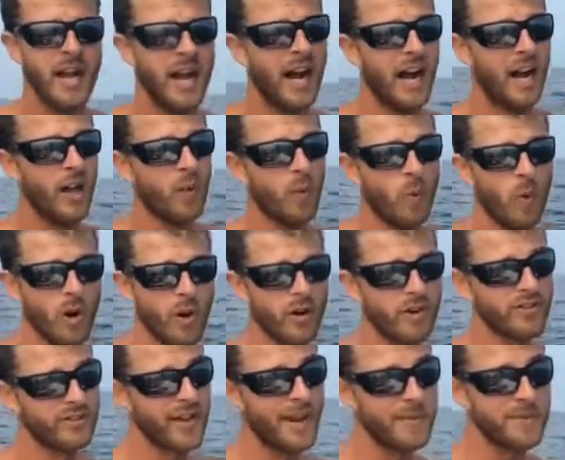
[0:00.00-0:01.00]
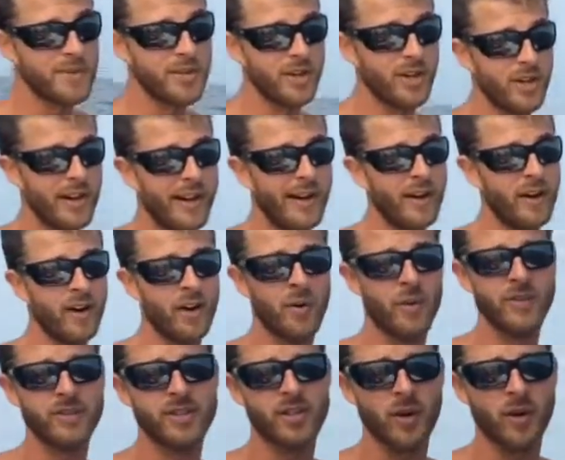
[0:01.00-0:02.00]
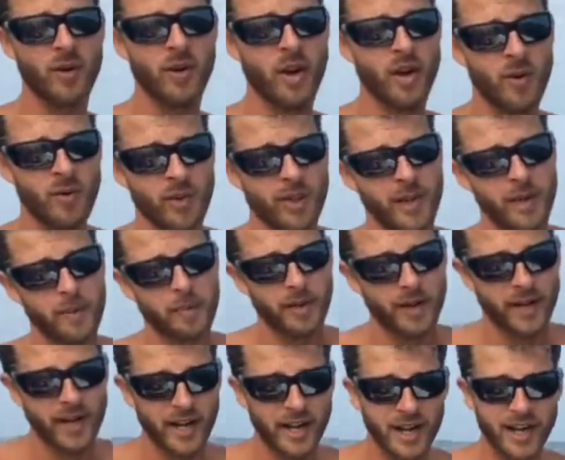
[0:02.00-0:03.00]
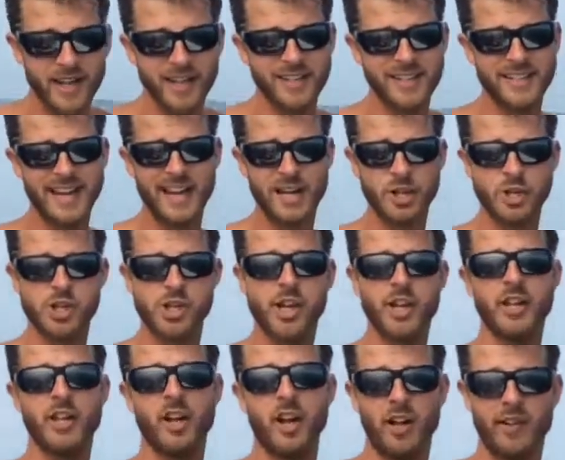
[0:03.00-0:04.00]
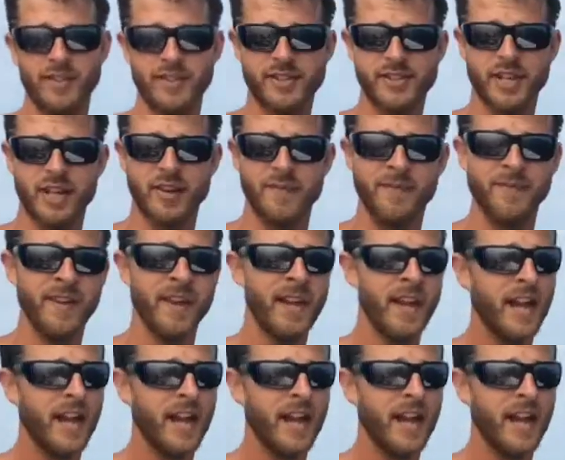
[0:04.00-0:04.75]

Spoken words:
The water temperature, I don't know what's going on with it, but it's got chilly all of a sudden.